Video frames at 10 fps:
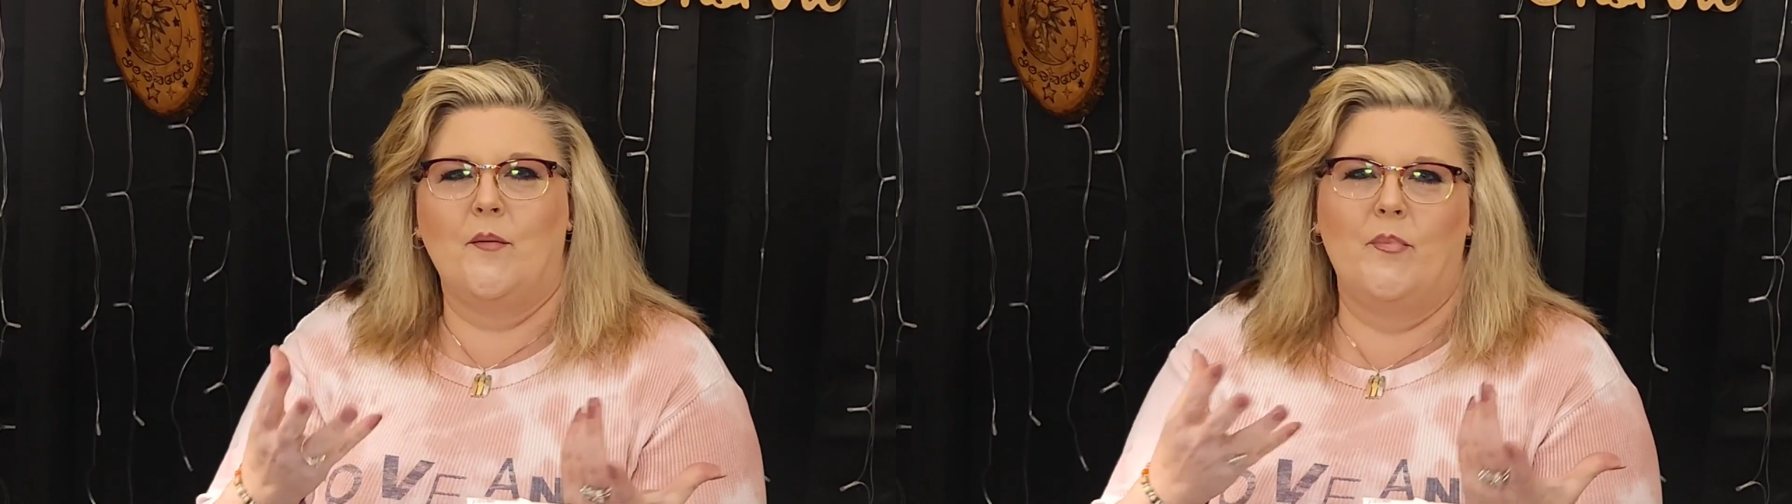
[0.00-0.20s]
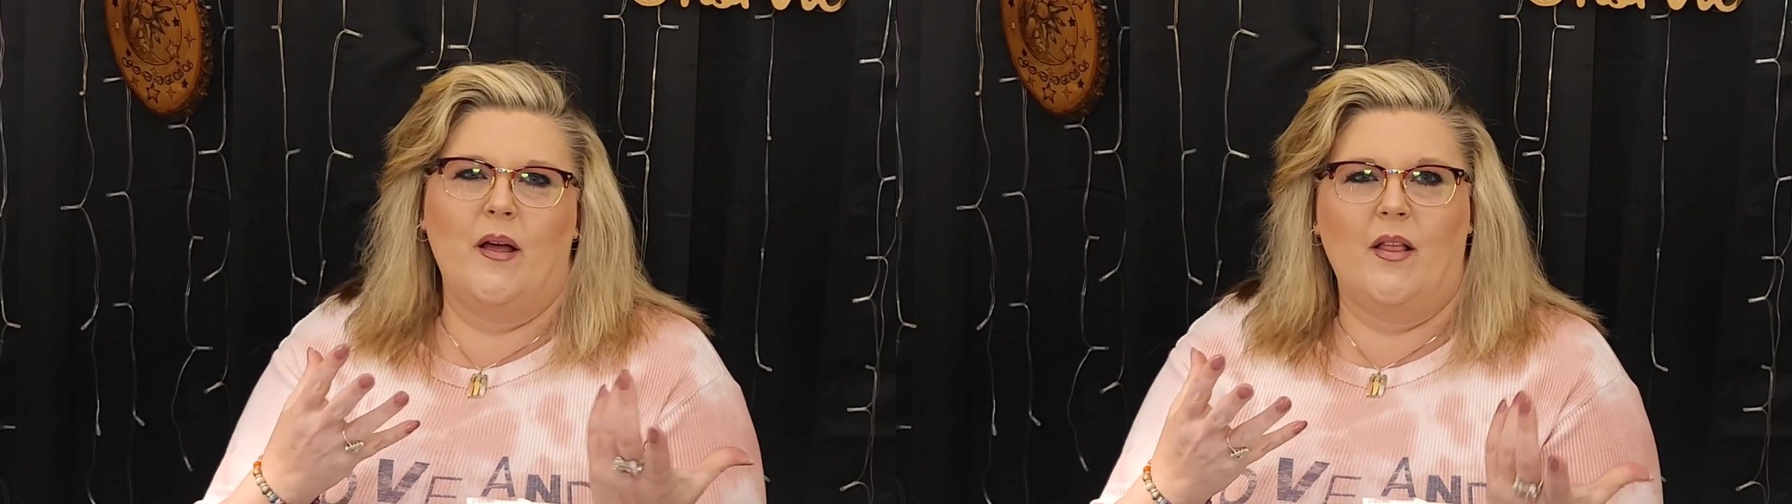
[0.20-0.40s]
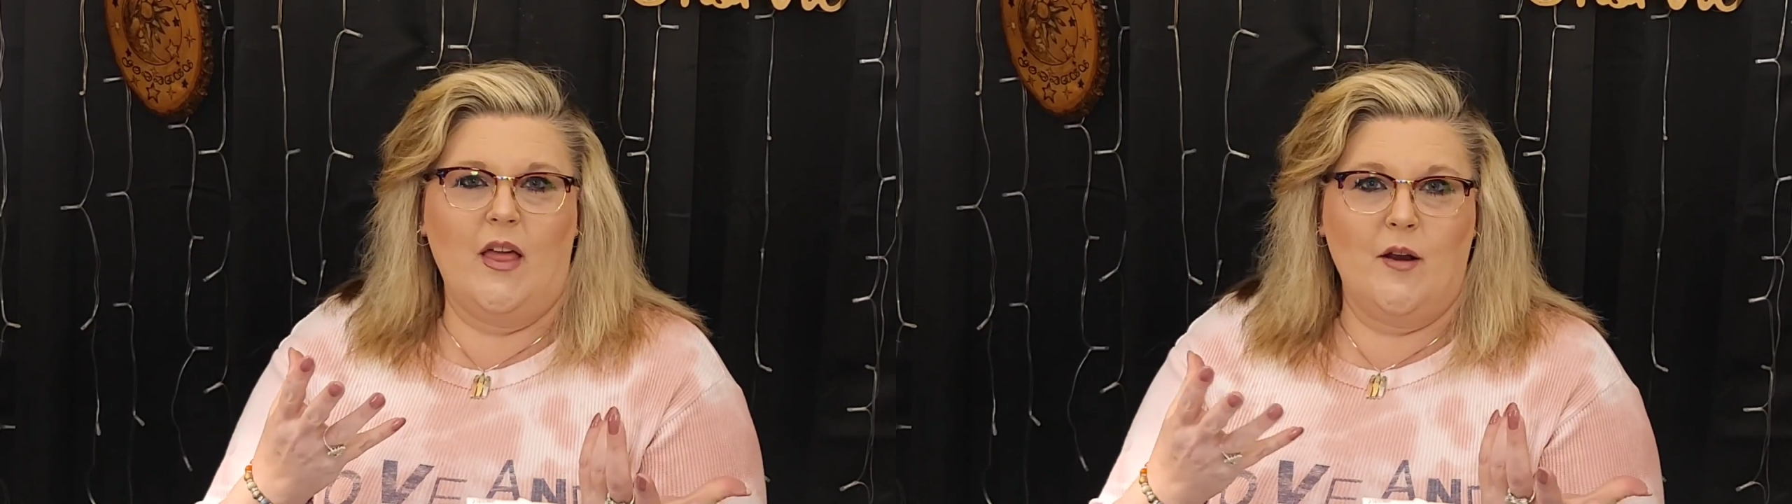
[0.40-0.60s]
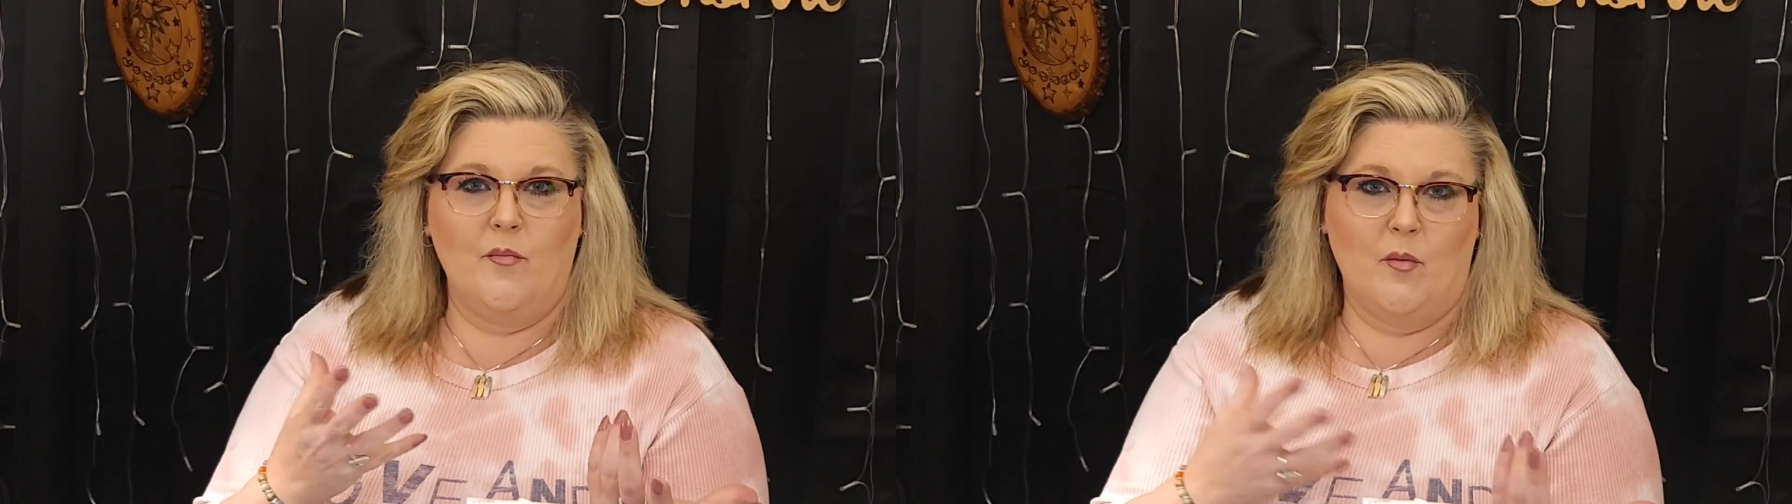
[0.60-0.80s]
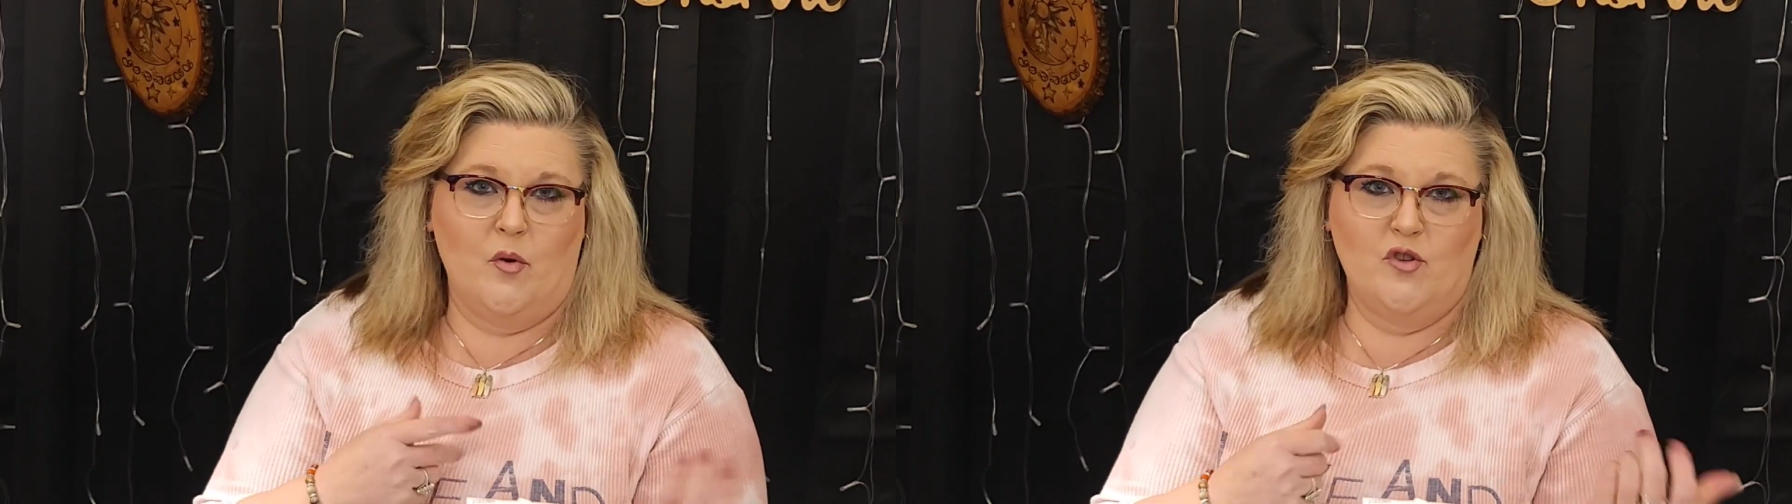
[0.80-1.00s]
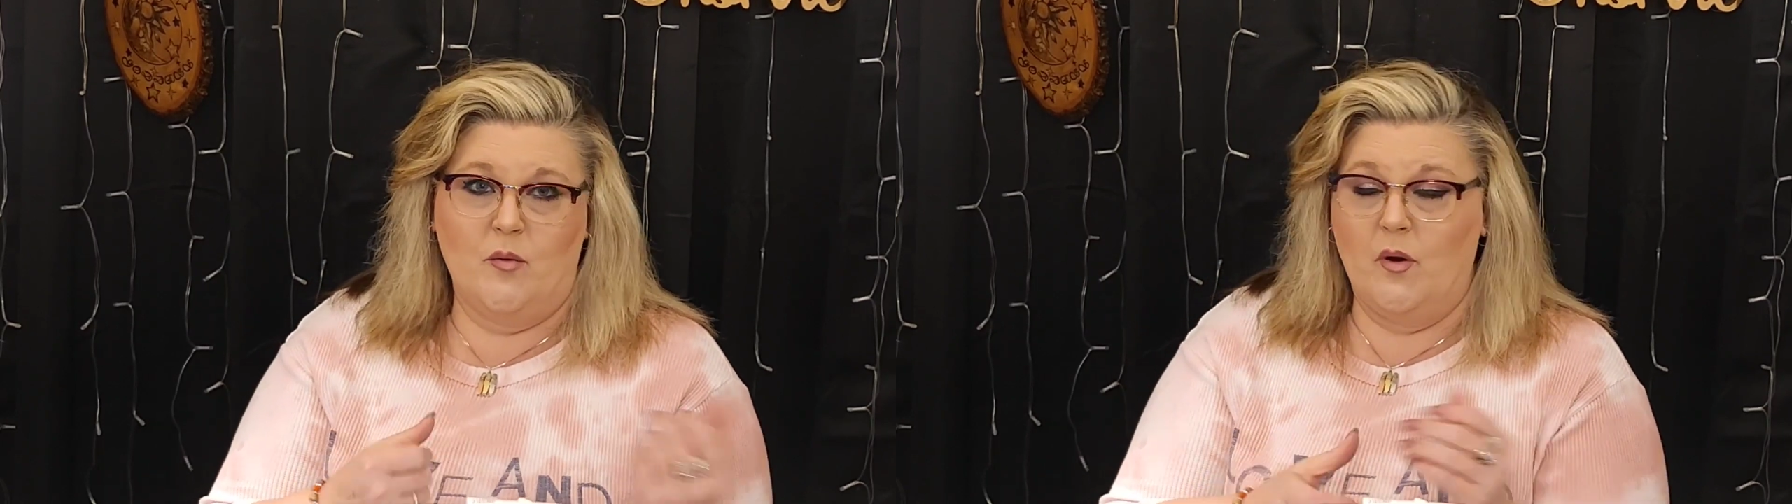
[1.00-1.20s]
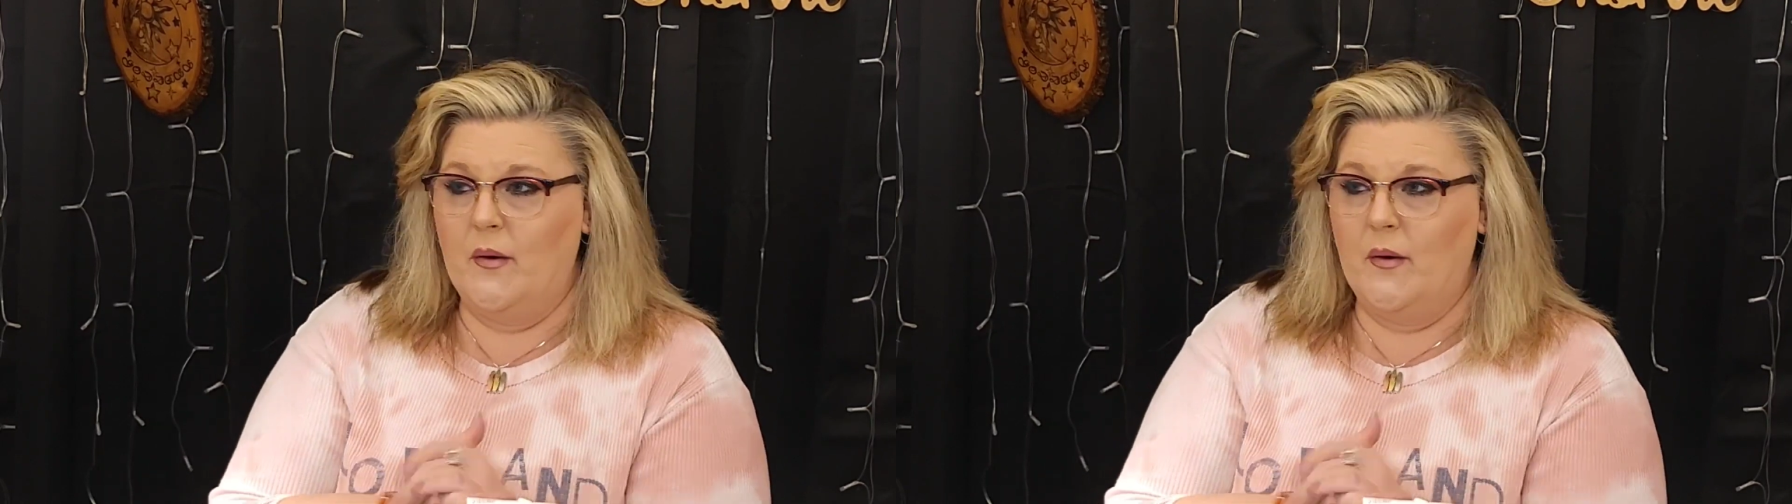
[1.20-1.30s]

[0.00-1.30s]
a lot of mumbo jumbo.